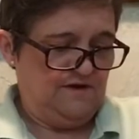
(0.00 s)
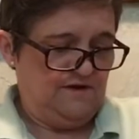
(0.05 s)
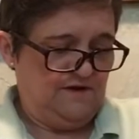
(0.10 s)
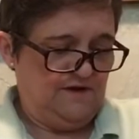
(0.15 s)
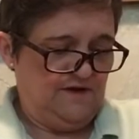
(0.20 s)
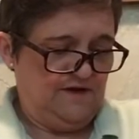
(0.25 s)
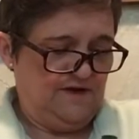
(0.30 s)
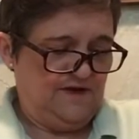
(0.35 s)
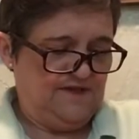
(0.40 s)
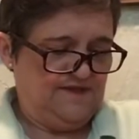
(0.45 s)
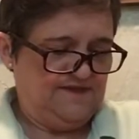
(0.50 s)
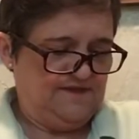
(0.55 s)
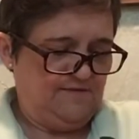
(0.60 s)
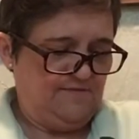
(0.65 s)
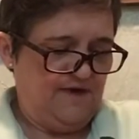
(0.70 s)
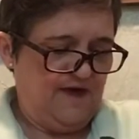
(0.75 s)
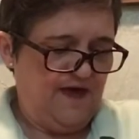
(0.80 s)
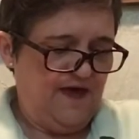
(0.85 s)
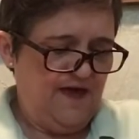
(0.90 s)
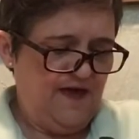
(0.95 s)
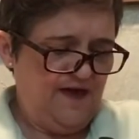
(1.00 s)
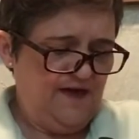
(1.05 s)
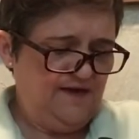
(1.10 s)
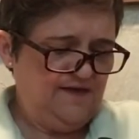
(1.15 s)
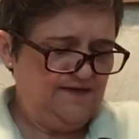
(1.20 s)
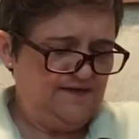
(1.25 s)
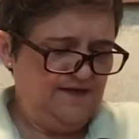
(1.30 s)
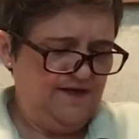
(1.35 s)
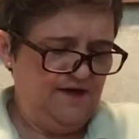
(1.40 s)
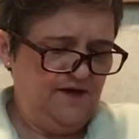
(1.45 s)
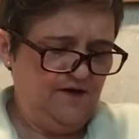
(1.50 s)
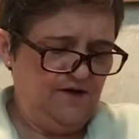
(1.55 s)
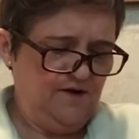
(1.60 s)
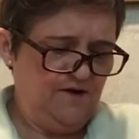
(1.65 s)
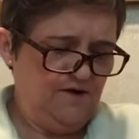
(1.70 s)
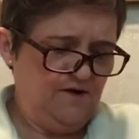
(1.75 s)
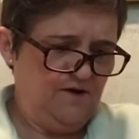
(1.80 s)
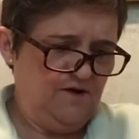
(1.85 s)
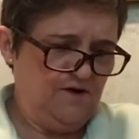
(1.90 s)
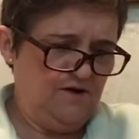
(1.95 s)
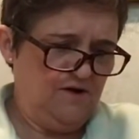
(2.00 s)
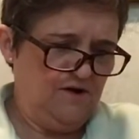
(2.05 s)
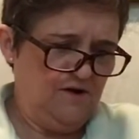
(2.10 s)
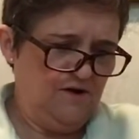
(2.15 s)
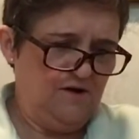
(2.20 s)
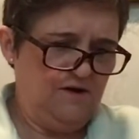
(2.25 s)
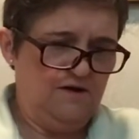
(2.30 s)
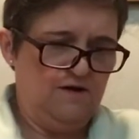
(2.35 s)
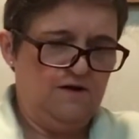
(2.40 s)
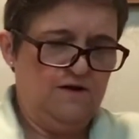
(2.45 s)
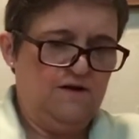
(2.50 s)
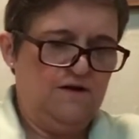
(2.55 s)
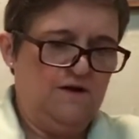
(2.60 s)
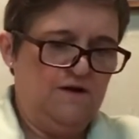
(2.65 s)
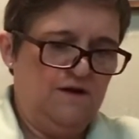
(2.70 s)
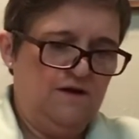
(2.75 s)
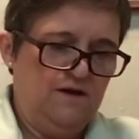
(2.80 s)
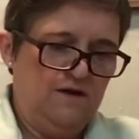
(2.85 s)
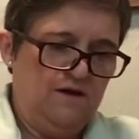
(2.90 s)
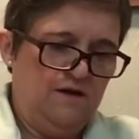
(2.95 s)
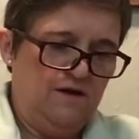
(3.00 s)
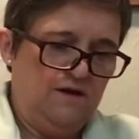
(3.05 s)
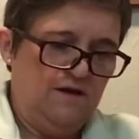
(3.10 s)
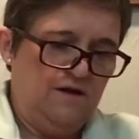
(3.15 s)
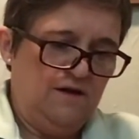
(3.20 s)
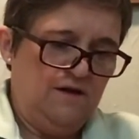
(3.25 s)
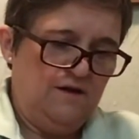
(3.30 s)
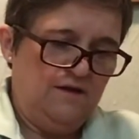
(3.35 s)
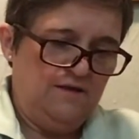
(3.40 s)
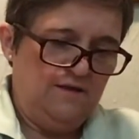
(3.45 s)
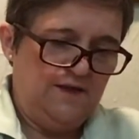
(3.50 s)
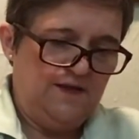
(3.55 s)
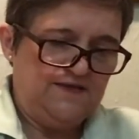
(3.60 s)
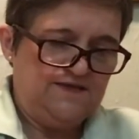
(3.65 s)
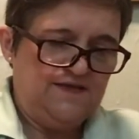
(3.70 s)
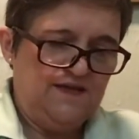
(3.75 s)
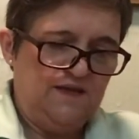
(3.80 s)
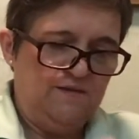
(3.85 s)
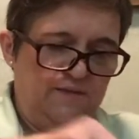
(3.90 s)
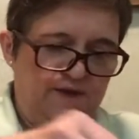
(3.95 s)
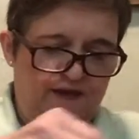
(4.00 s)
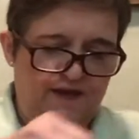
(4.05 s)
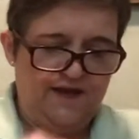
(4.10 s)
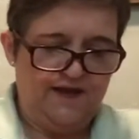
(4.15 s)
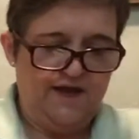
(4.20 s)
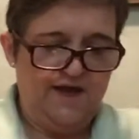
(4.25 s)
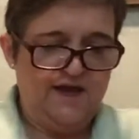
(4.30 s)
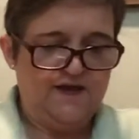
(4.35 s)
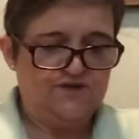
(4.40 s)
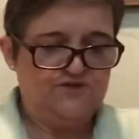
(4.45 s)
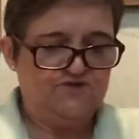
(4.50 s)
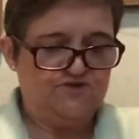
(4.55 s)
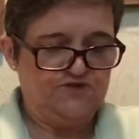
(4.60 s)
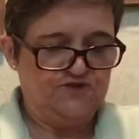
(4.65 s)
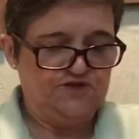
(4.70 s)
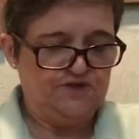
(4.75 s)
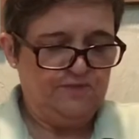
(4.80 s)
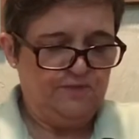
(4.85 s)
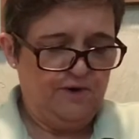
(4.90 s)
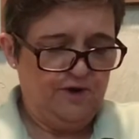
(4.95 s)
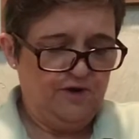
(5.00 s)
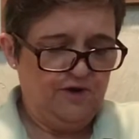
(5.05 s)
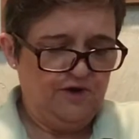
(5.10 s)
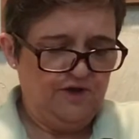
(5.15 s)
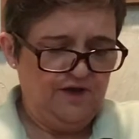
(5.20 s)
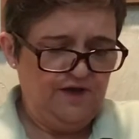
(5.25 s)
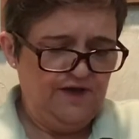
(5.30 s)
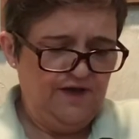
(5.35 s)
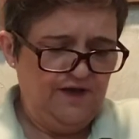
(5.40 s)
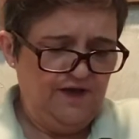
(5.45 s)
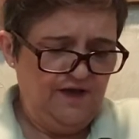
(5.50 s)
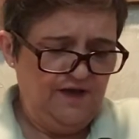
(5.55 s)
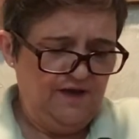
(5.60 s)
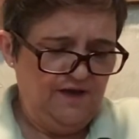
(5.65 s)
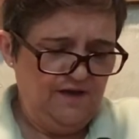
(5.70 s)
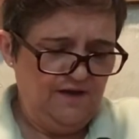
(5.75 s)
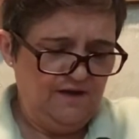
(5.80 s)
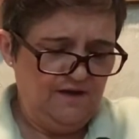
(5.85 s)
I've got some eggs here. That's gonna make it extra sparkly.